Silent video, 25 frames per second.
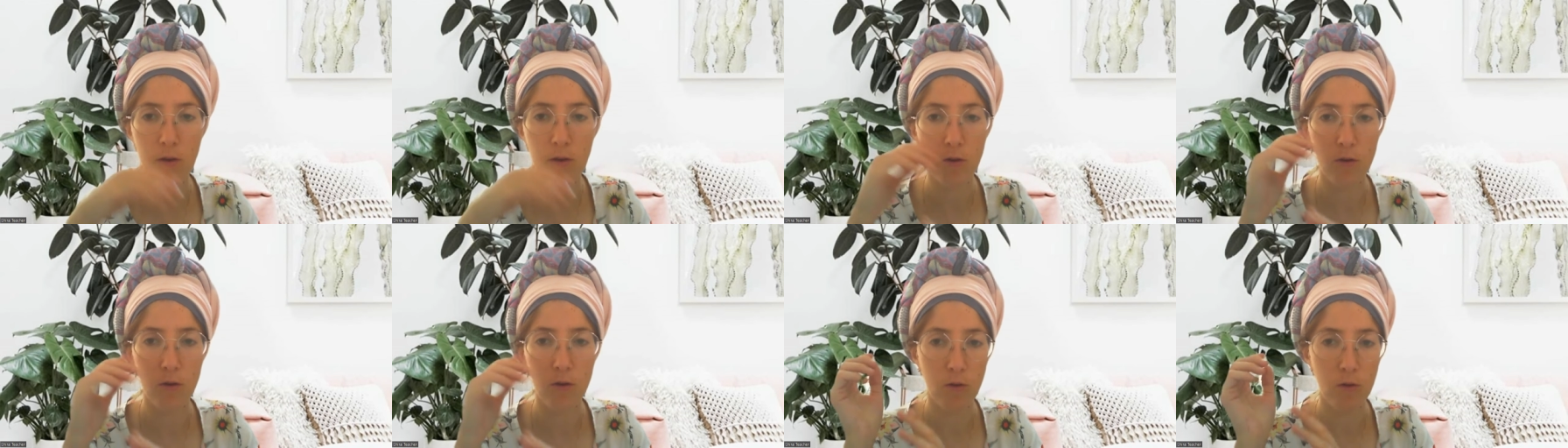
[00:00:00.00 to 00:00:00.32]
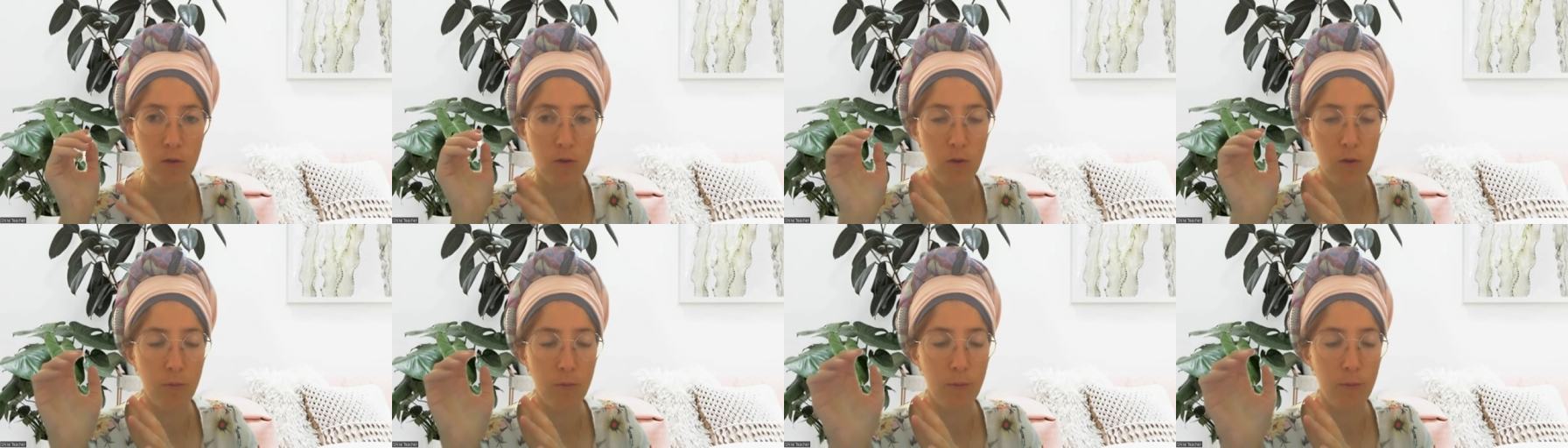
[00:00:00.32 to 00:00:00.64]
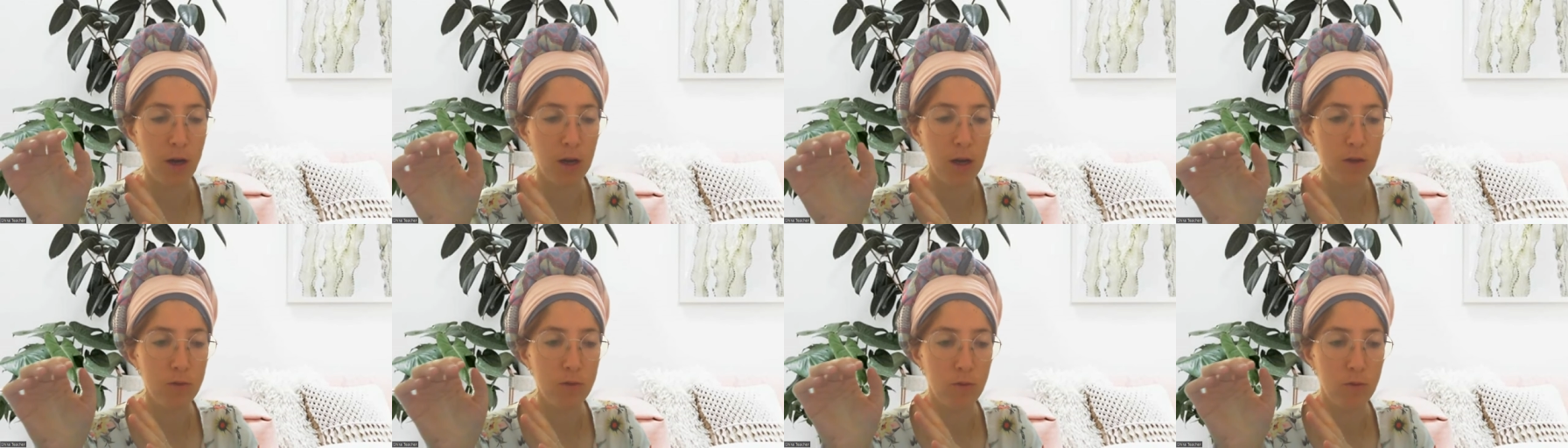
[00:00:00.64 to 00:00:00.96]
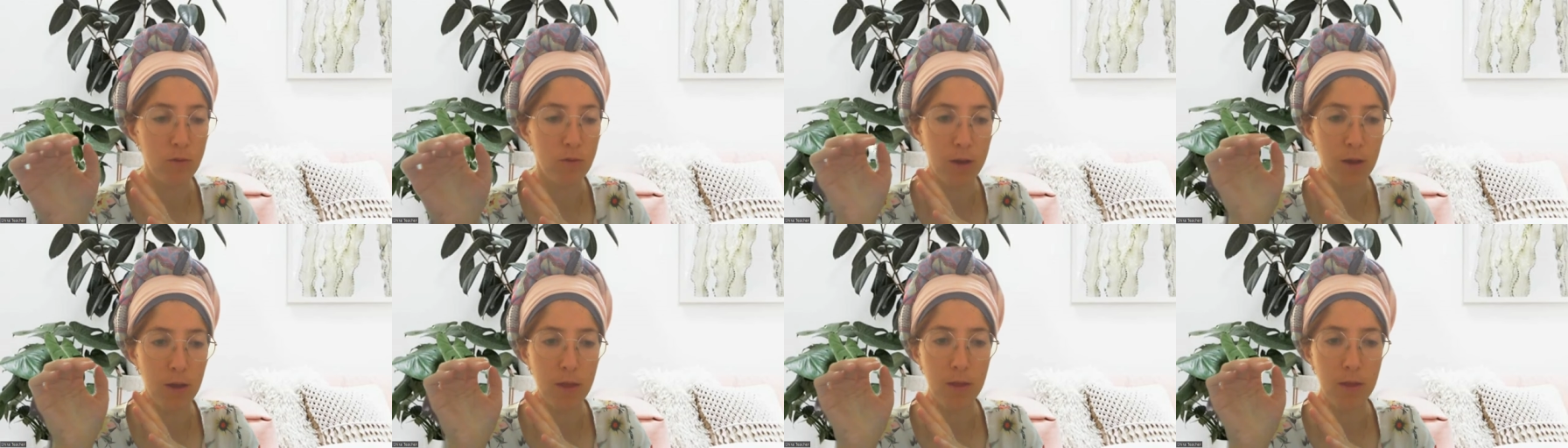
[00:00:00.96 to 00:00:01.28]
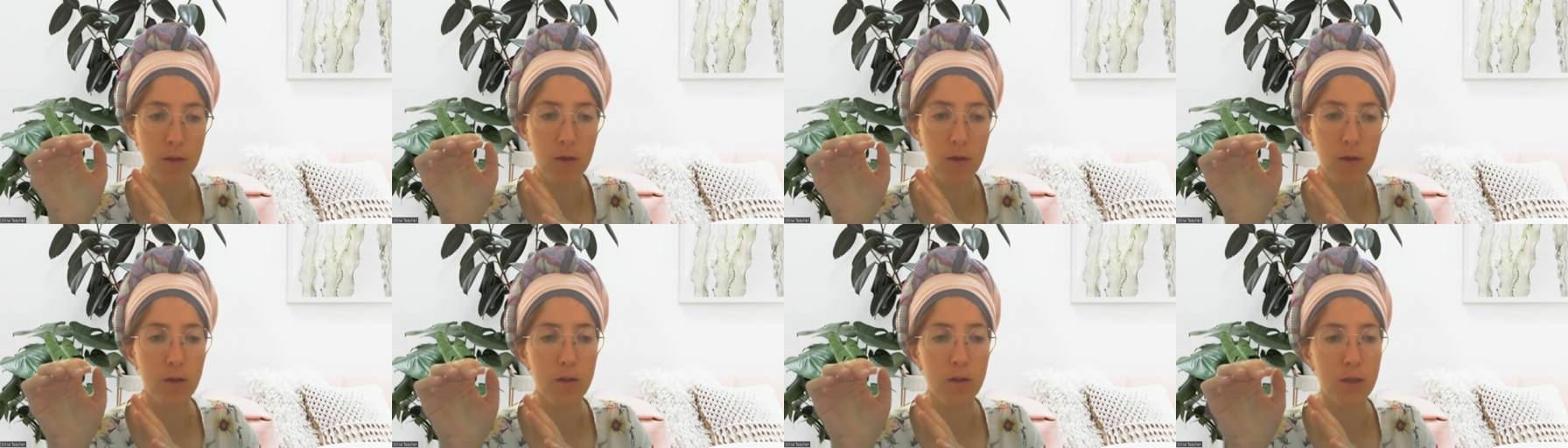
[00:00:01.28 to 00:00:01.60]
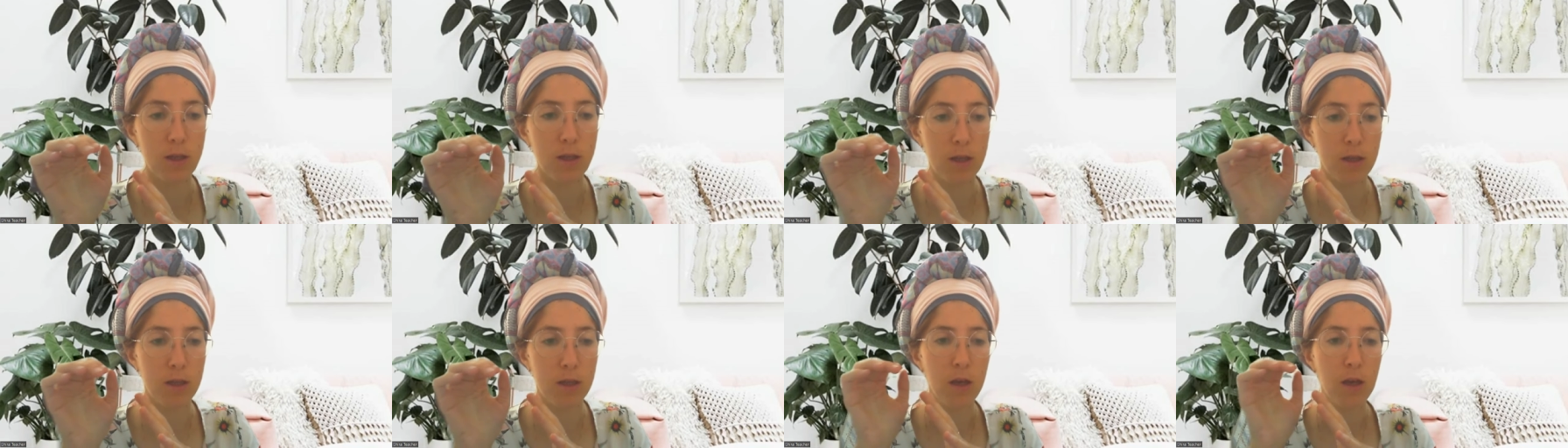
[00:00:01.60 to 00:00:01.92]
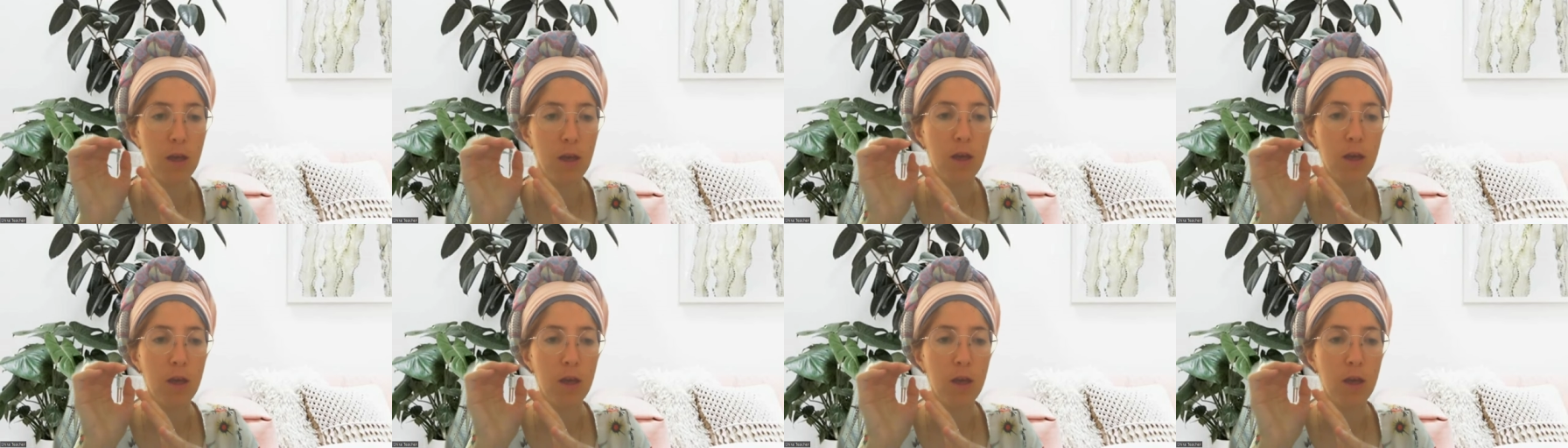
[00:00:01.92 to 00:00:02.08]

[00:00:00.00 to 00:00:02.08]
or go back to my thoughts and